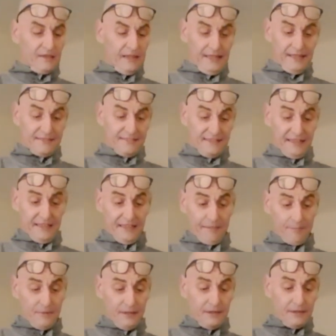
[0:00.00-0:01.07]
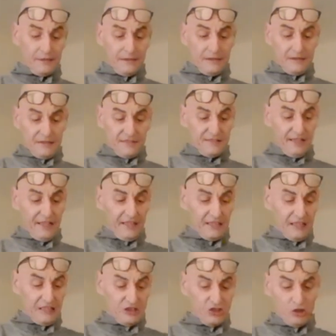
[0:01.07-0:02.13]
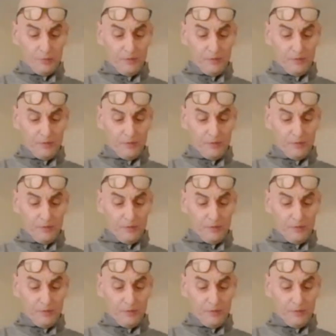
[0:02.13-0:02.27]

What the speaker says: And say it should